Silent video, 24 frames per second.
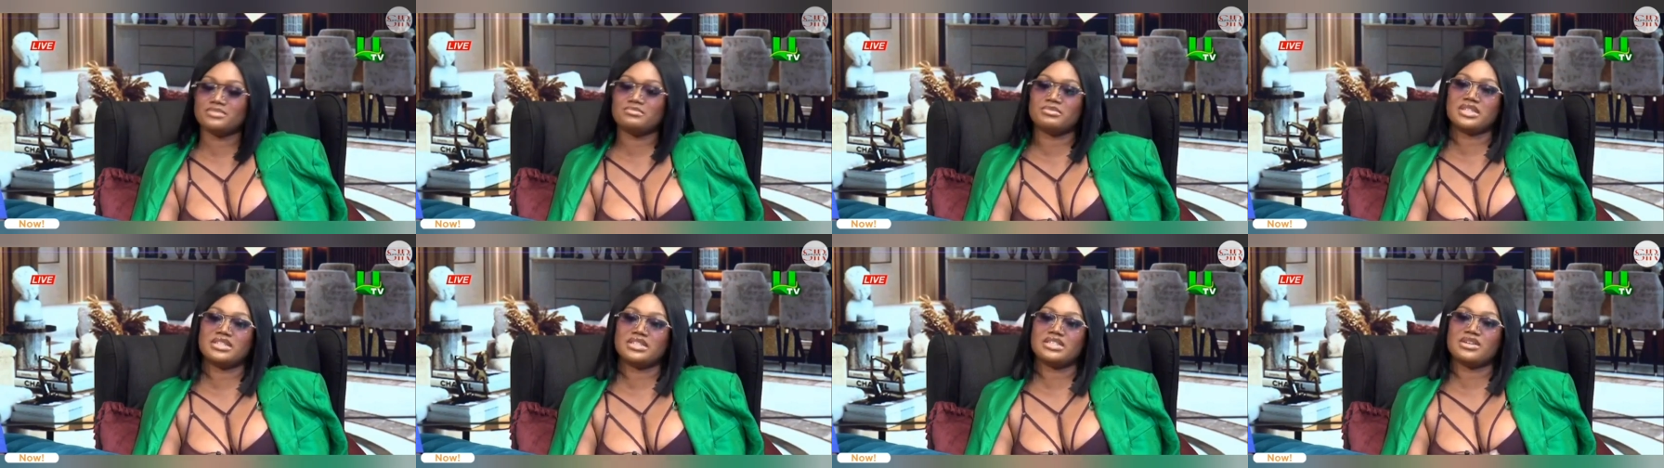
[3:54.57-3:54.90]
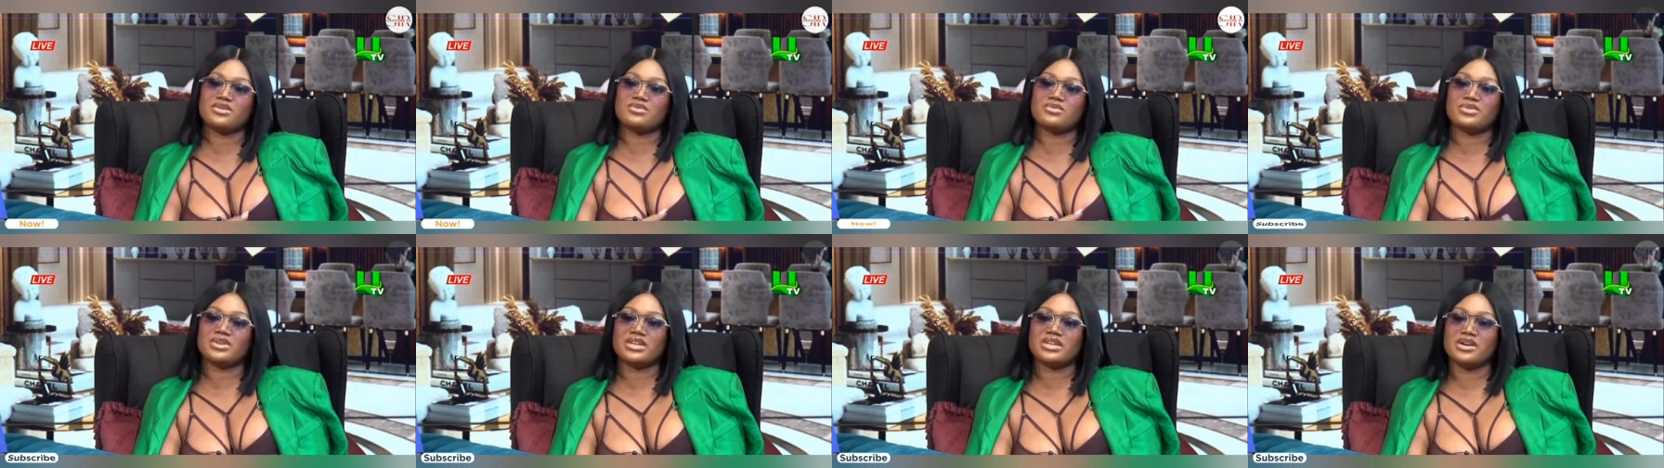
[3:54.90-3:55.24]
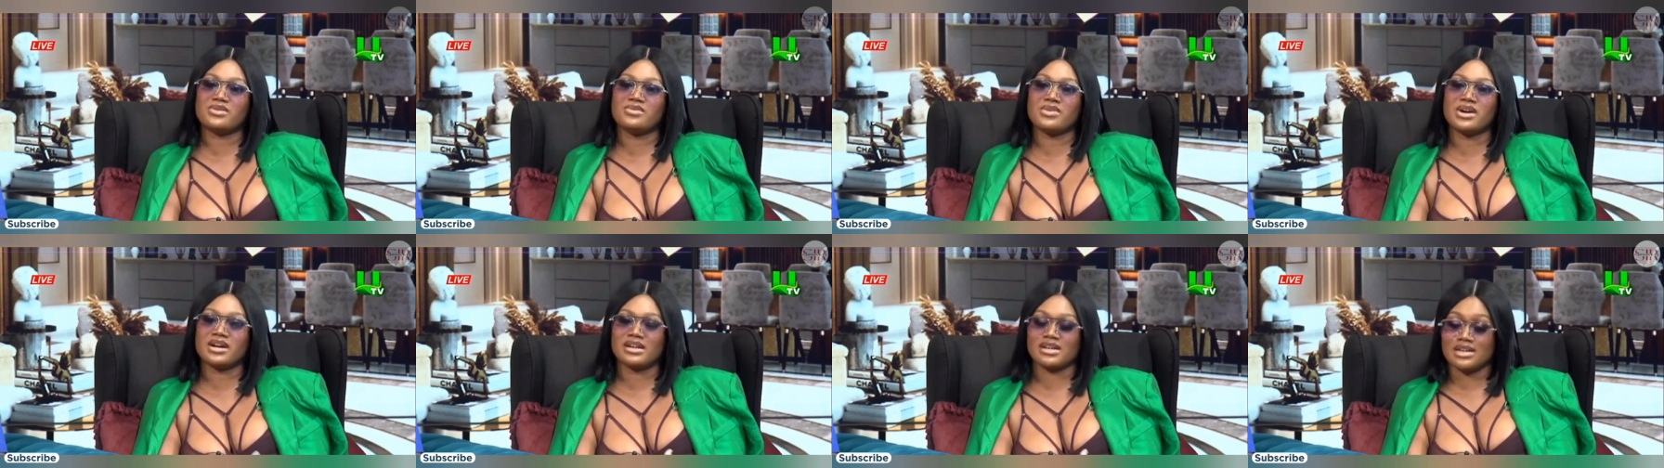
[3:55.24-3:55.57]
but here we
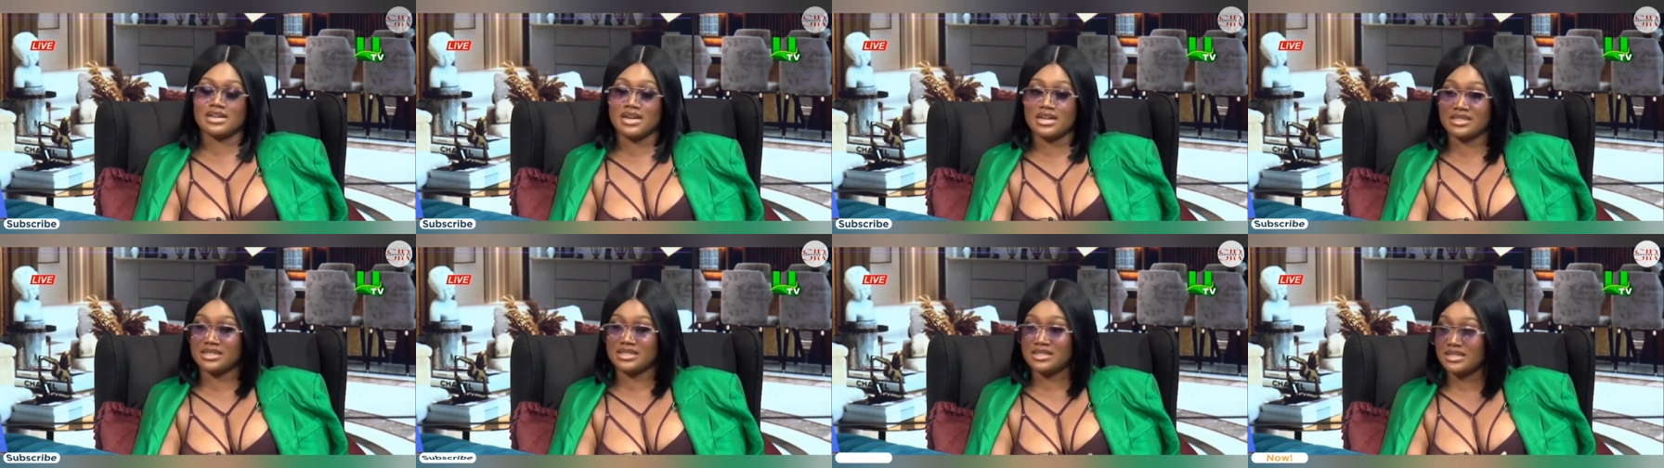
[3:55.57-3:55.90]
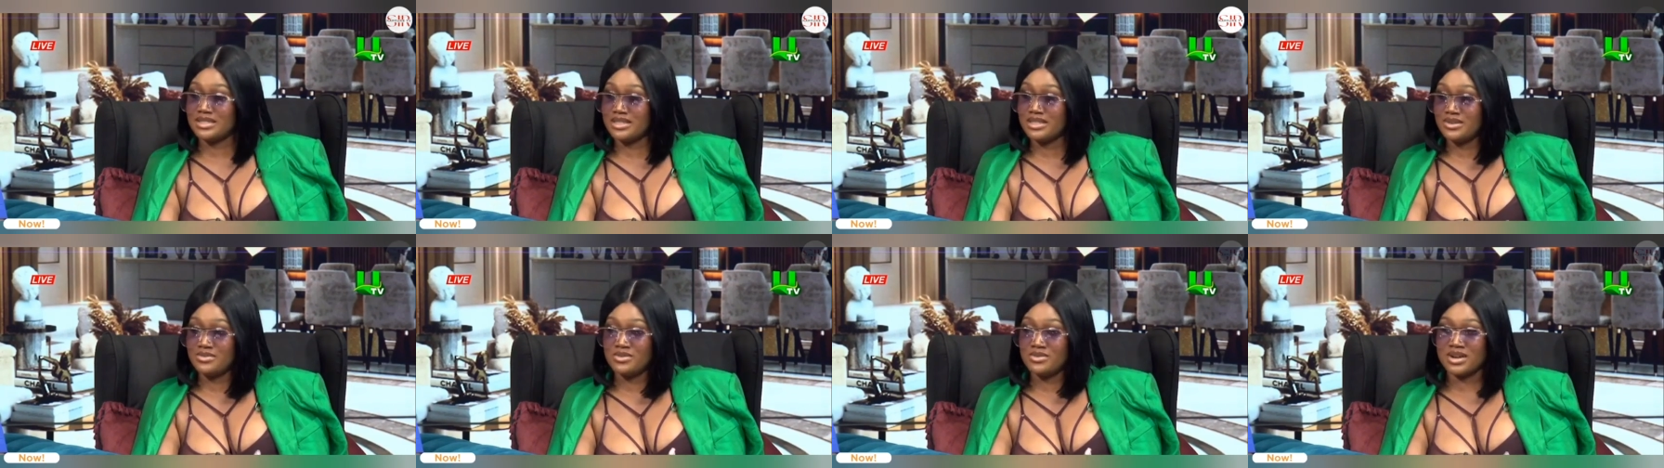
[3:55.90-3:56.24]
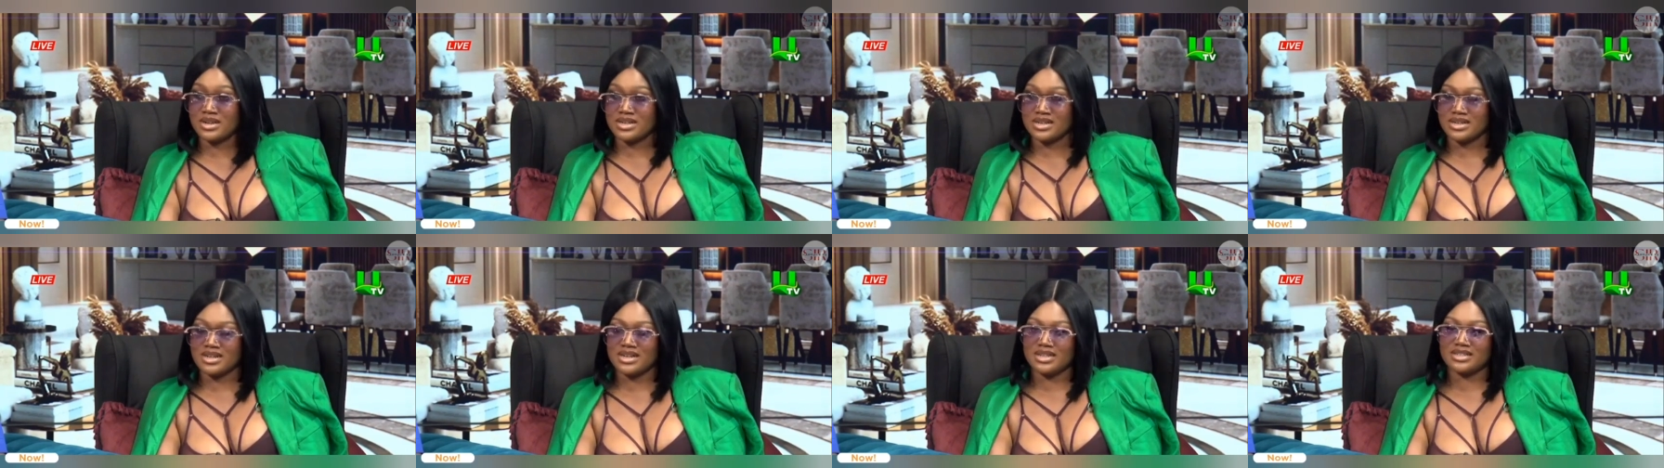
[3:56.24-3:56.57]
in Waka, Titi and
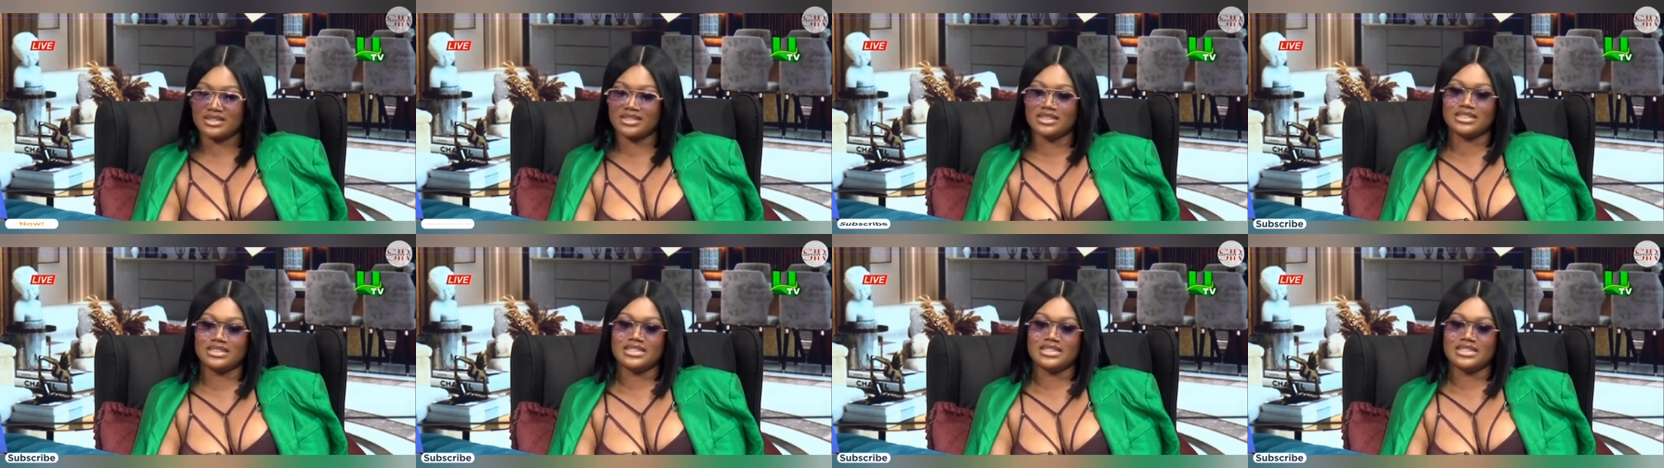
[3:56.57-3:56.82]
Waka.